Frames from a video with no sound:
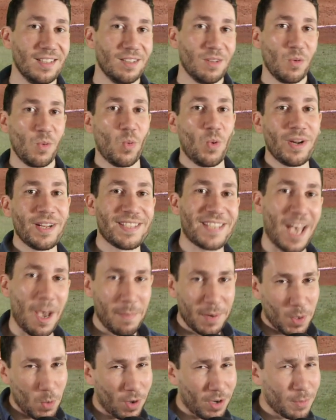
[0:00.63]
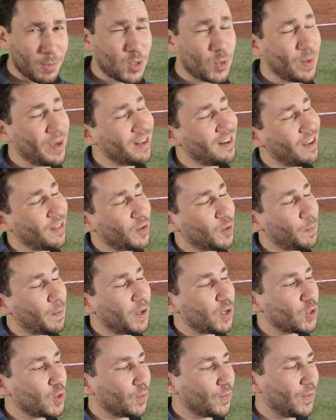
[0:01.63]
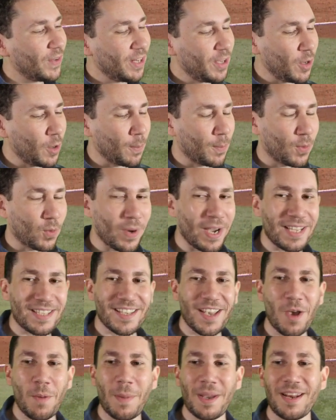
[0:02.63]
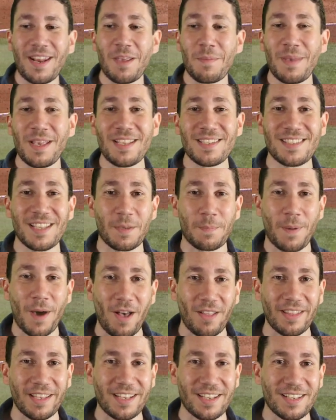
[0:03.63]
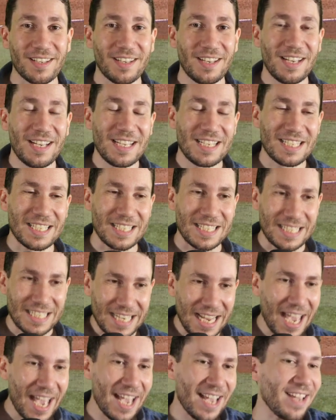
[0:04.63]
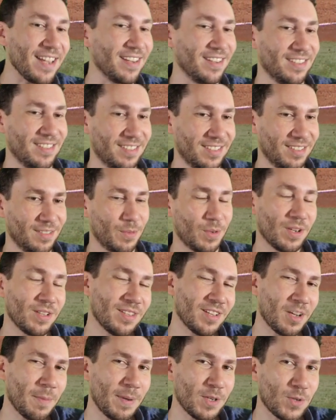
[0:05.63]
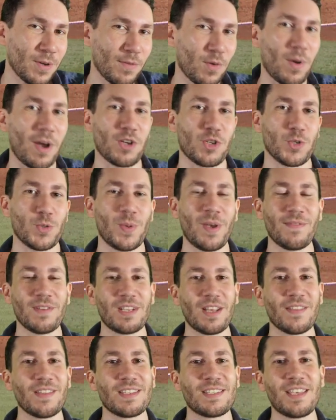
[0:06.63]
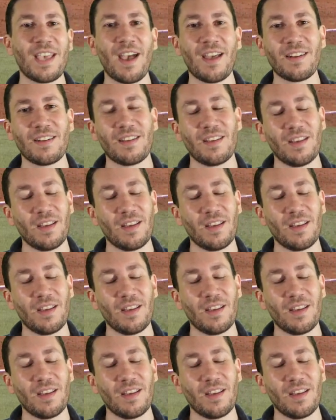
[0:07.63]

What is happening? Welcome to another pitcher video breakdown. My name is Nick Pollack. Today, we're going to talk about Trevor Rogers. We haven't done this yet.